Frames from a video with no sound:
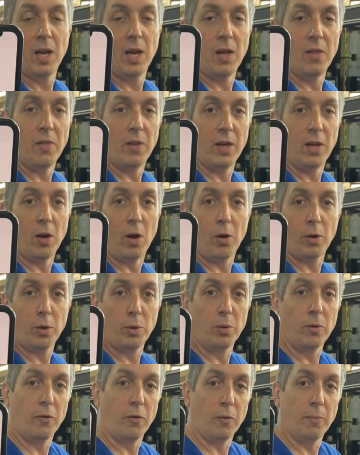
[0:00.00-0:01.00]
and then all
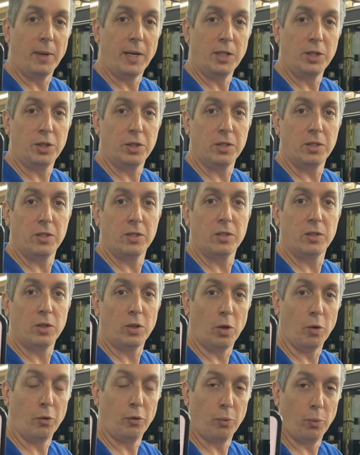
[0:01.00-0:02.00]
your information
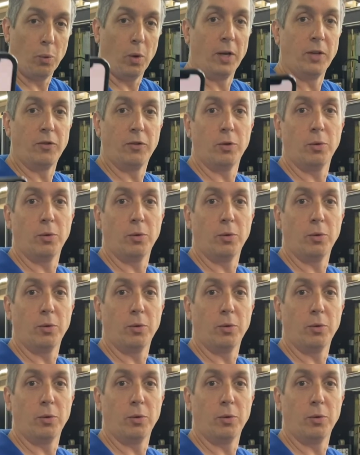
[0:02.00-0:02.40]
goes right